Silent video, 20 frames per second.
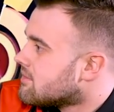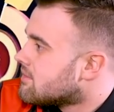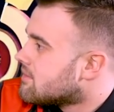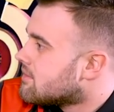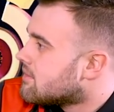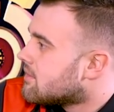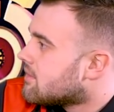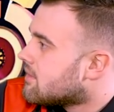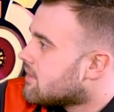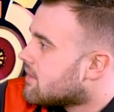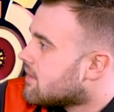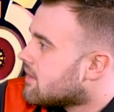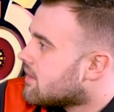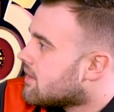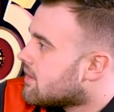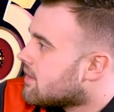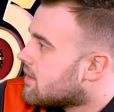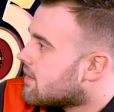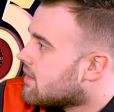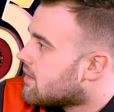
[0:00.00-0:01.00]

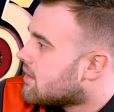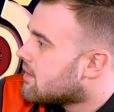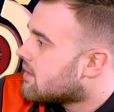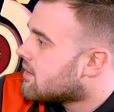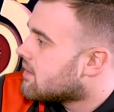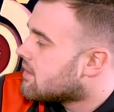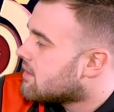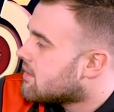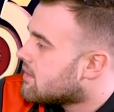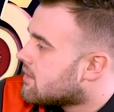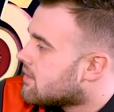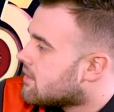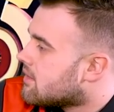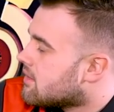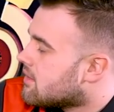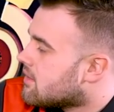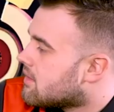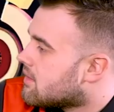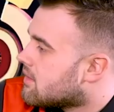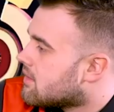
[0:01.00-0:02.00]

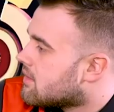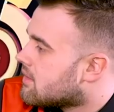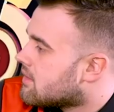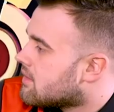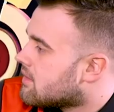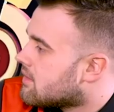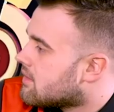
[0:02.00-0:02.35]
The person shown says nothing.